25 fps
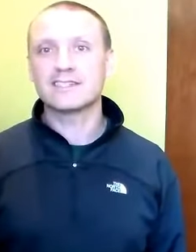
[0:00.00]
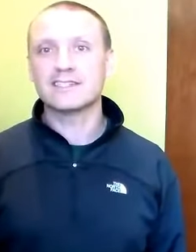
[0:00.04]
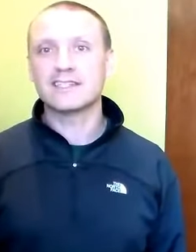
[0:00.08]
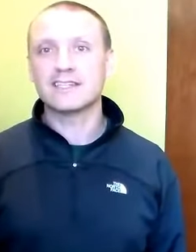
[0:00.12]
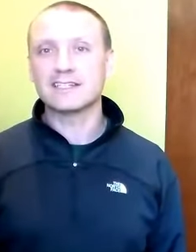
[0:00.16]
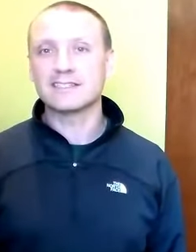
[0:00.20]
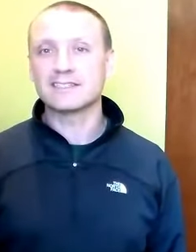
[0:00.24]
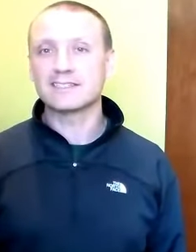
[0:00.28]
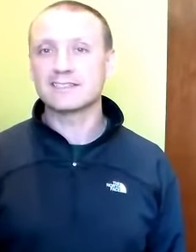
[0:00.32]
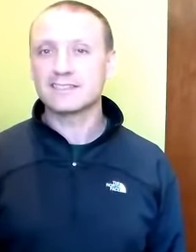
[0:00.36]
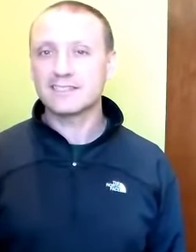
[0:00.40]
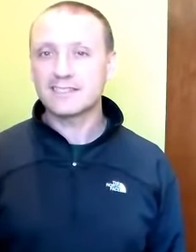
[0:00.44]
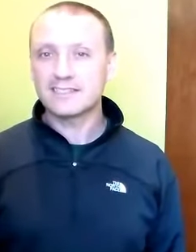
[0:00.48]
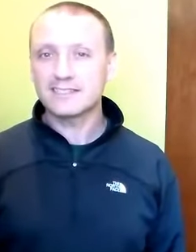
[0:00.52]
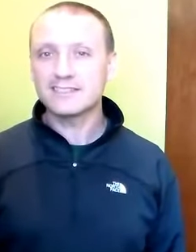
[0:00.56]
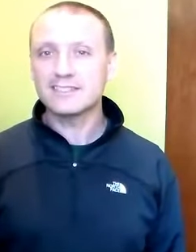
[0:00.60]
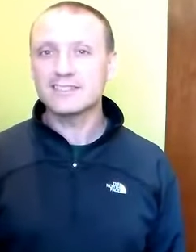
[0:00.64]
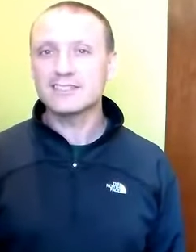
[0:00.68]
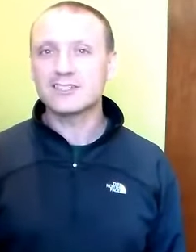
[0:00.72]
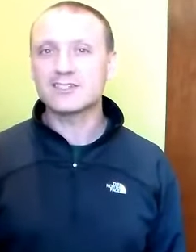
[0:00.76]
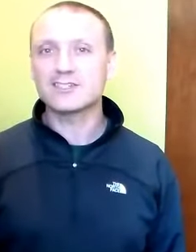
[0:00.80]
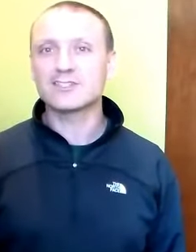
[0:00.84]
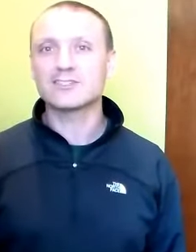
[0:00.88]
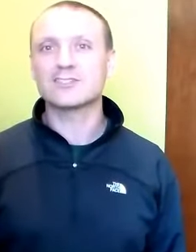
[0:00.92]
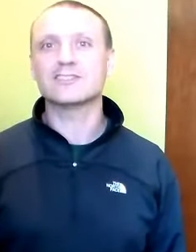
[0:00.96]
I think,
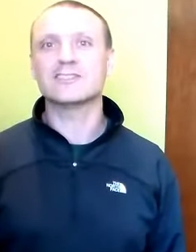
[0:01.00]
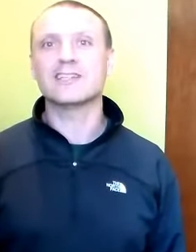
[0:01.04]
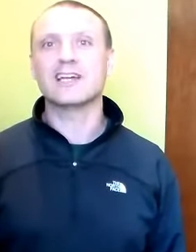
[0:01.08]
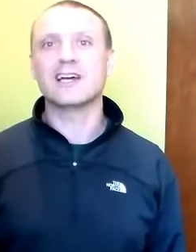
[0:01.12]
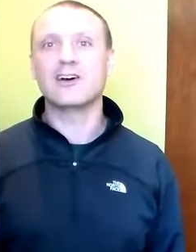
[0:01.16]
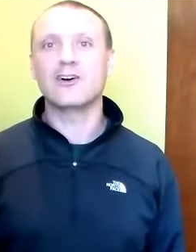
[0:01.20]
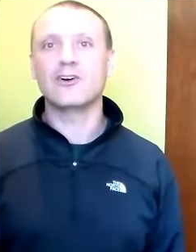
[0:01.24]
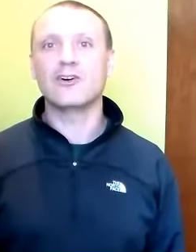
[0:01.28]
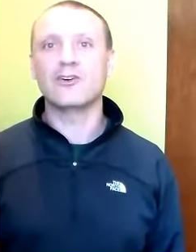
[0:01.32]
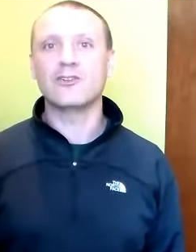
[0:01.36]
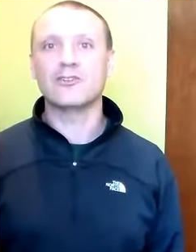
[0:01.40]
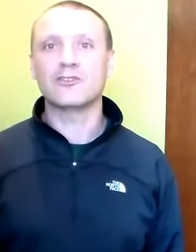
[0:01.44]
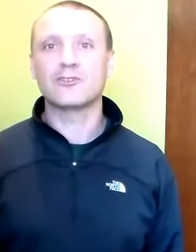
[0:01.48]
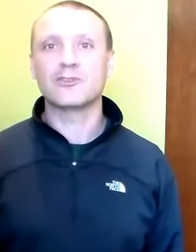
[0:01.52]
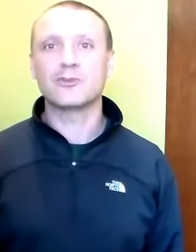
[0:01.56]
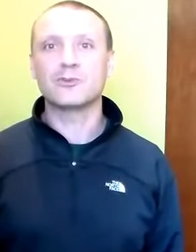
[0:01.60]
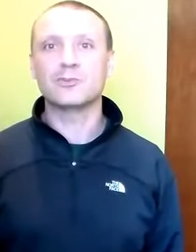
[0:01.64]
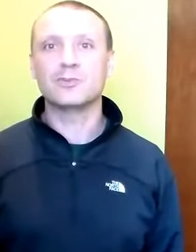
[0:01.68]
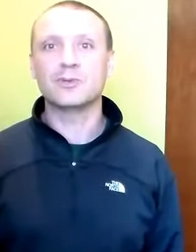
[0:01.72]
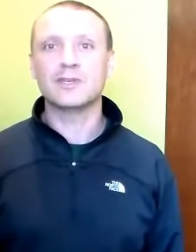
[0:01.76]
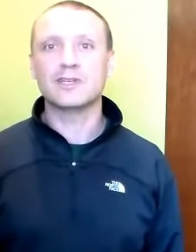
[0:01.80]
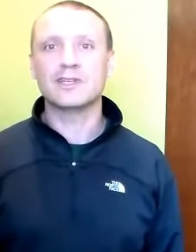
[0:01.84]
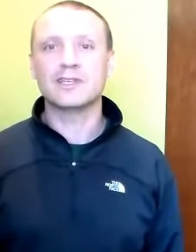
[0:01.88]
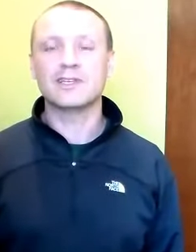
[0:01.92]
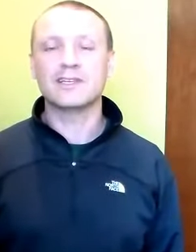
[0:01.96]
six years now
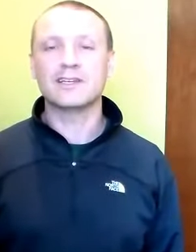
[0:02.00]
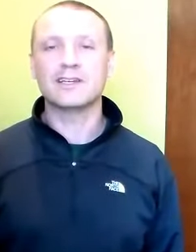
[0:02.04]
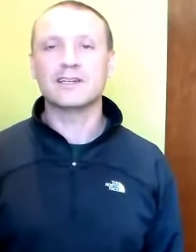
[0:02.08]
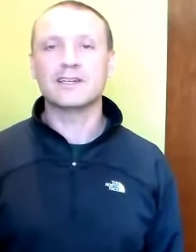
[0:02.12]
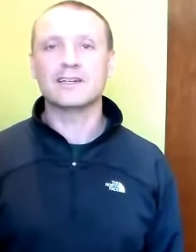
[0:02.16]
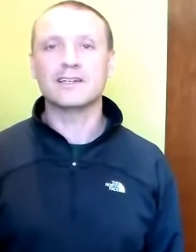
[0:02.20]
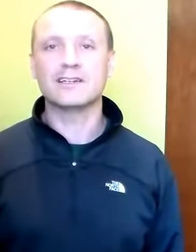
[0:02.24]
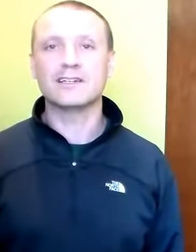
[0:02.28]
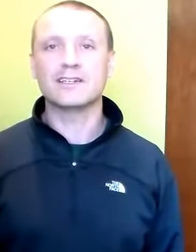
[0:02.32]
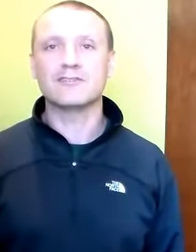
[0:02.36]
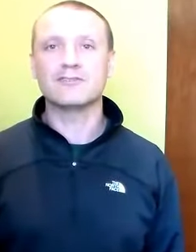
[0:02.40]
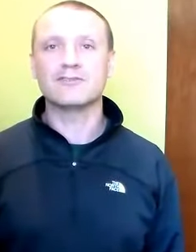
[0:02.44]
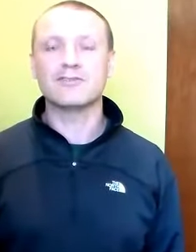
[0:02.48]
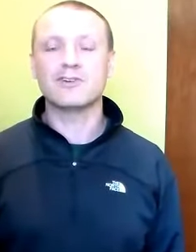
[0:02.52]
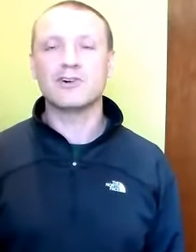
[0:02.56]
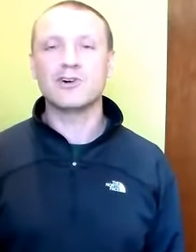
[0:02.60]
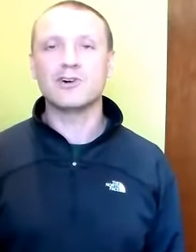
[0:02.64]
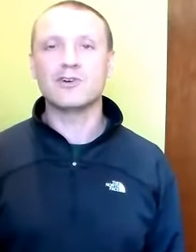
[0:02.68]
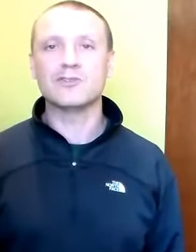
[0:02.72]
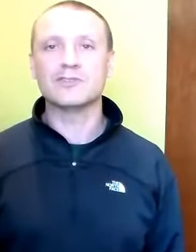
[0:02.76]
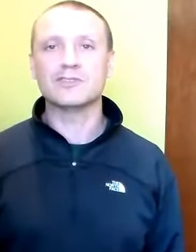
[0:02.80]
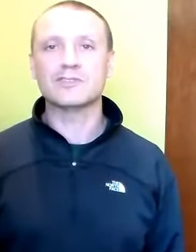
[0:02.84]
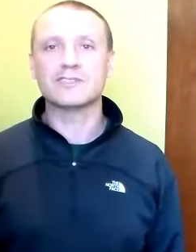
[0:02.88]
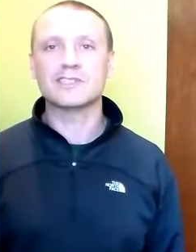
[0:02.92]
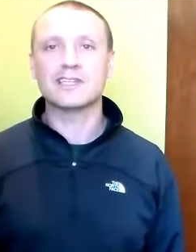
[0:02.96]
to be uh,
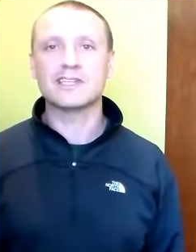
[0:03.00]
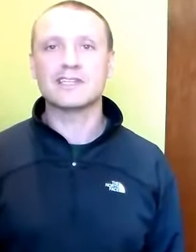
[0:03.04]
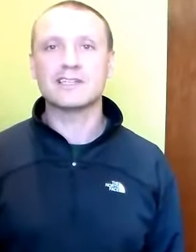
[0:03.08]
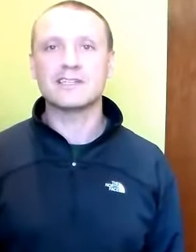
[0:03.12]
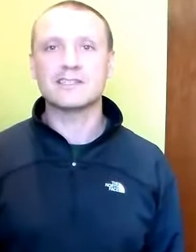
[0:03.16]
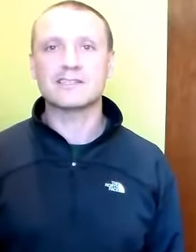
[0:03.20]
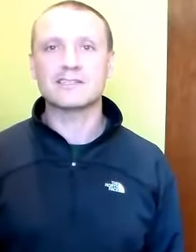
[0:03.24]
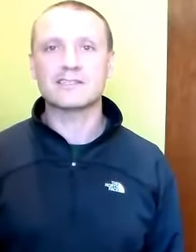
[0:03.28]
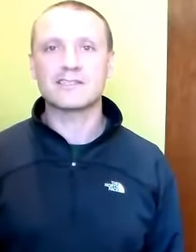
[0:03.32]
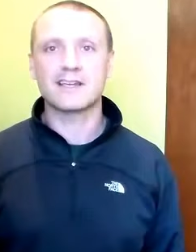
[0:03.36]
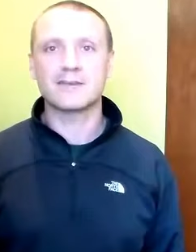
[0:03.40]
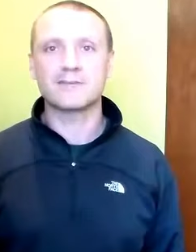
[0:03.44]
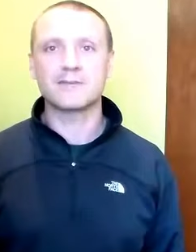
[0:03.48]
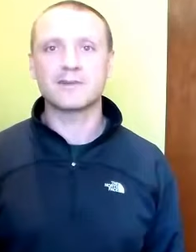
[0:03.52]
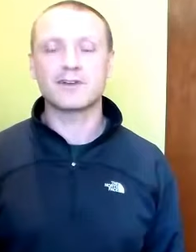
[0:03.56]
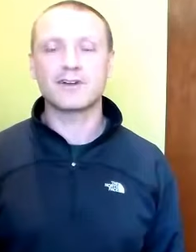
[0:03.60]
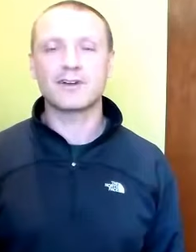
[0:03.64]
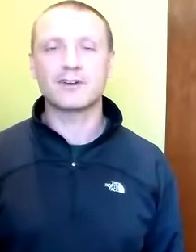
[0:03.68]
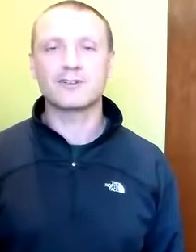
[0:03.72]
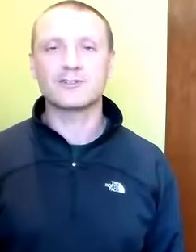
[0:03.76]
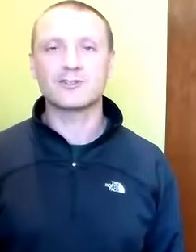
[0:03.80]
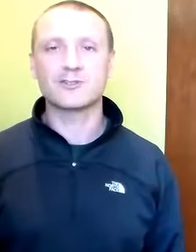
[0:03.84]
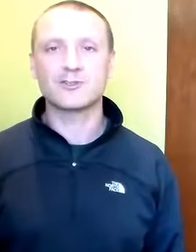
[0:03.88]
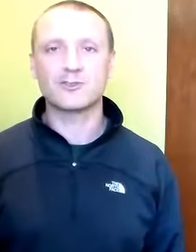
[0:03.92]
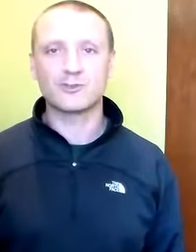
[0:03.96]
involved in taking
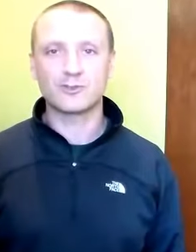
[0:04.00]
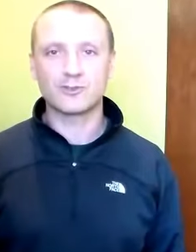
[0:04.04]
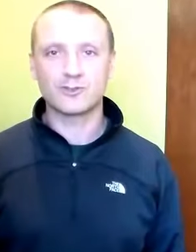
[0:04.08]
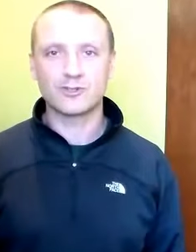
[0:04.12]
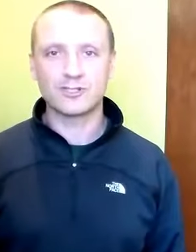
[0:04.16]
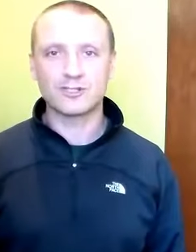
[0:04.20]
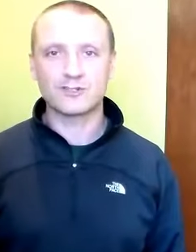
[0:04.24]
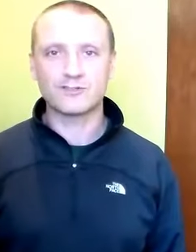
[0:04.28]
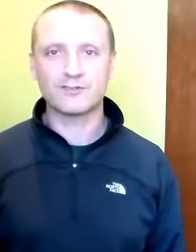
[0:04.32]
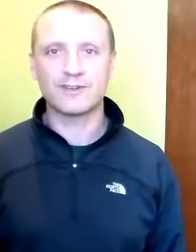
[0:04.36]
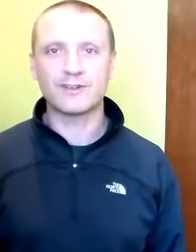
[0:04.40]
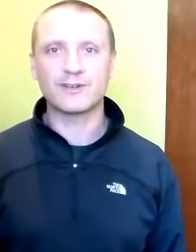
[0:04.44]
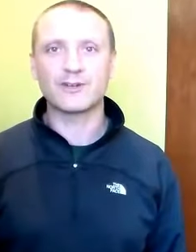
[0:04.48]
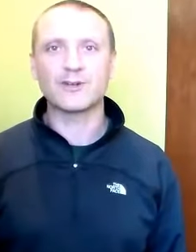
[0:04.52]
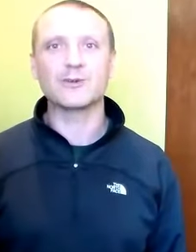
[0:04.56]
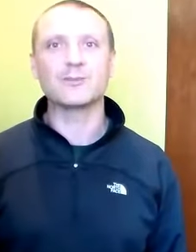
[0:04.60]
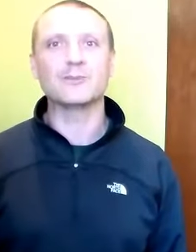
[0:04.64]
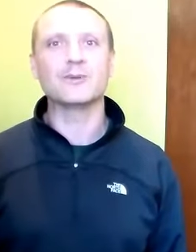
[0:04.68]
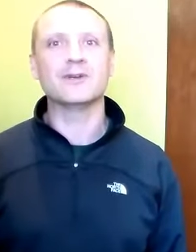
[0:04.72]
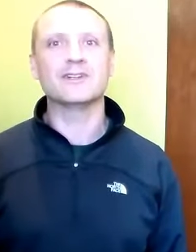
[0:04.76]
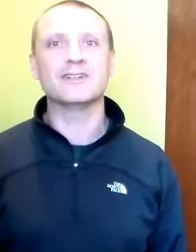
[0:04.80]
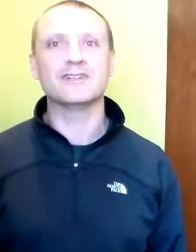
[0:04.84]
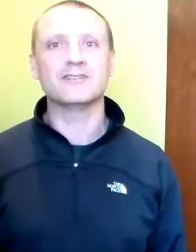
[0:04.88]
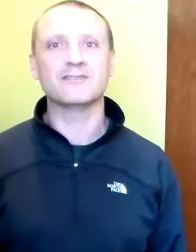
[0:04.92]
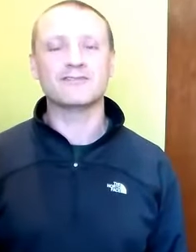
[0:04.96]
seminars through Chris
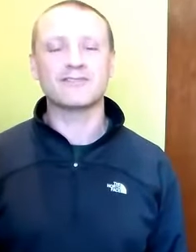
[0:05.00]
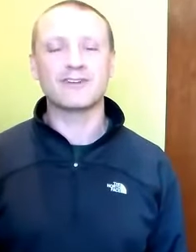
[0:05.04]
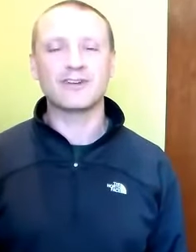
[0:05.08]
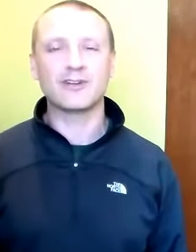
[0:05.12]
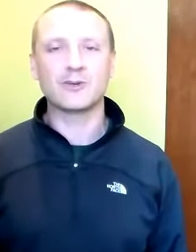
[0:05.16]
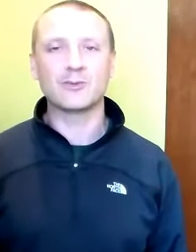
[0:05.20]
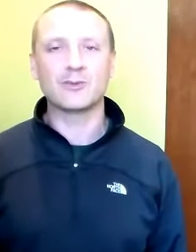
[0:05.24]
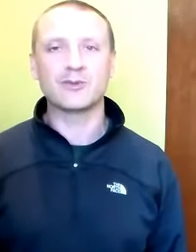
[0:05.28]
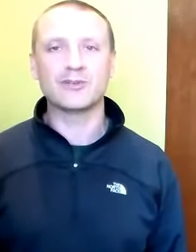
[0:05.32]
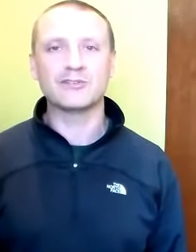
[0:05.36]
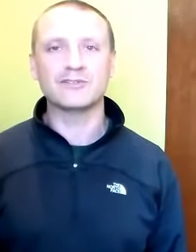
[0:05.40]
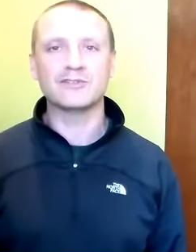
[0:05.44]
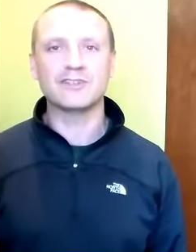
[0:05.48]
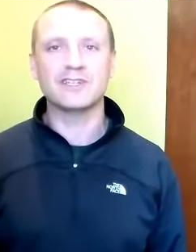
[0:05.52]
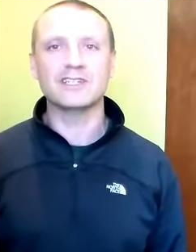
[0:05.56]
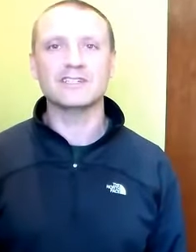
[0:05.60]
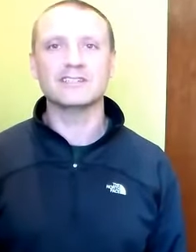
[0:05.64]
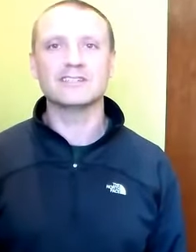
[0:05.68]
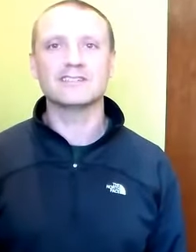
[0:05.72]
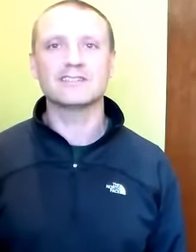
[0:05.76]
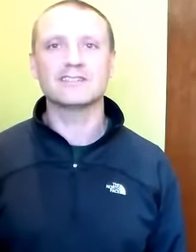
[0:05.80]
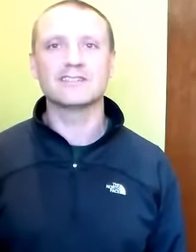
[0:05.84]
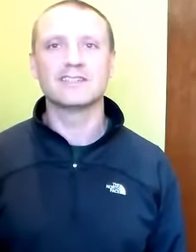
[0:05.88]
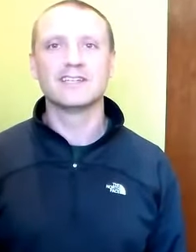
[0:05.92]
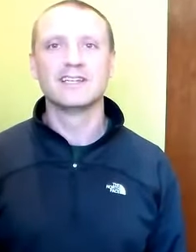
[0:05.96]
Fetterman and Fetterman
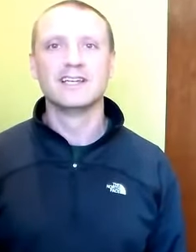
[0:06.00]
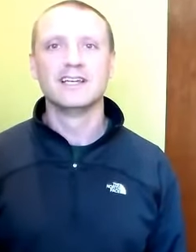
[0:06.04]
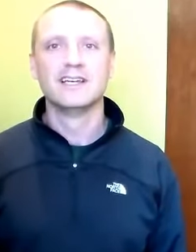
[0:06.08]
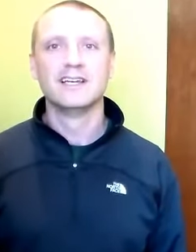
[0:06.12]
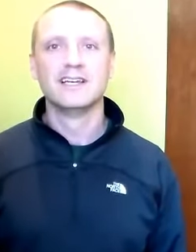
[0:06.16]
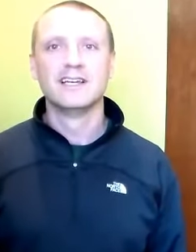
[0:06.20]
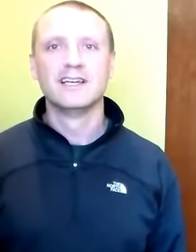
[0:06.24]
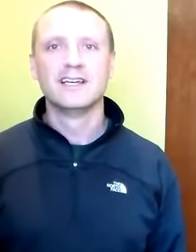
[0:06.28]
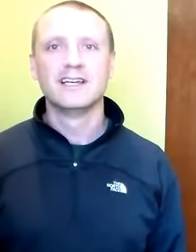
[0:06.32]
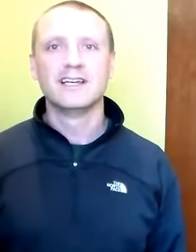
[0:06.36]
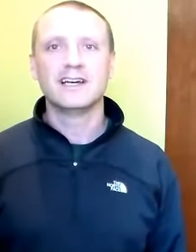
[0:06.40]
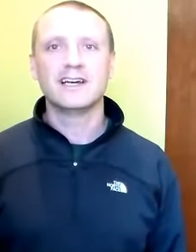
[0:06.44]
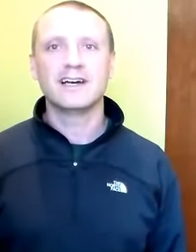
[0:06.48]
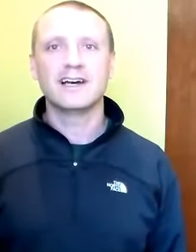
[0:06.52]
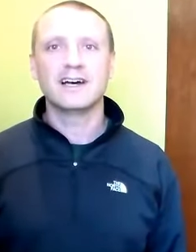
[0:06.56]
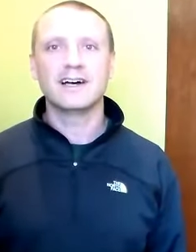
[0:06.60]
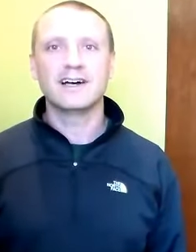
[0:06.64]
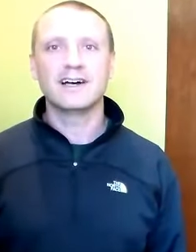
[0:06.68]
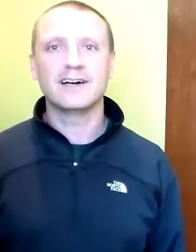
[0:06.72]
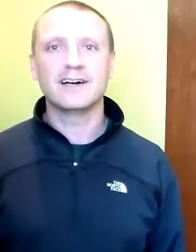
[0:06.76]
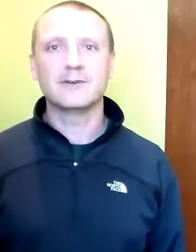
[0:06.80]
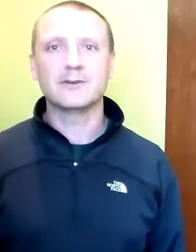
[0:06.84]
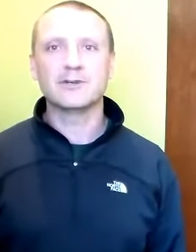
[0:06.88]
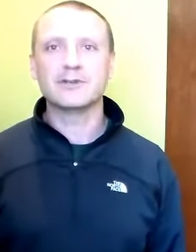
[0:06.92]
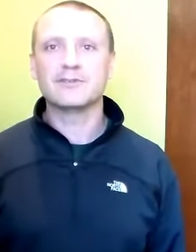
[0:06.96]
Events.
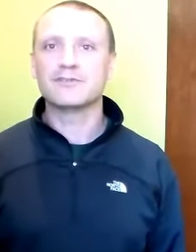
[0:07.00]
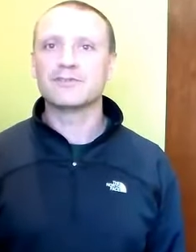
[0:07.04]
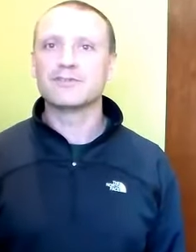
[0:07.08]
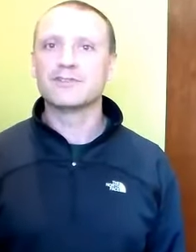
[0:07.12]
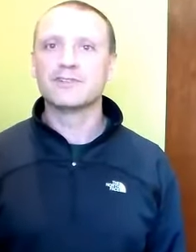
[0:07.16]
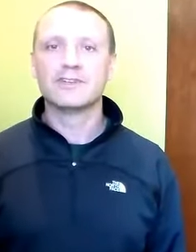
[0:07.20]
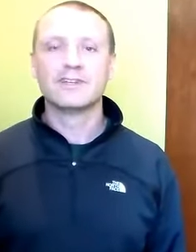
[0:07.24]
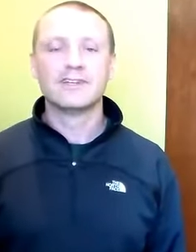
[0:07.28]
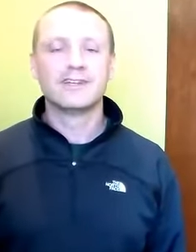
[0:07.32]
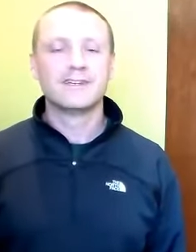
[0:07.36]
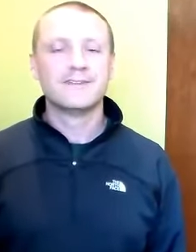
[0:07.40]
Uh, we've,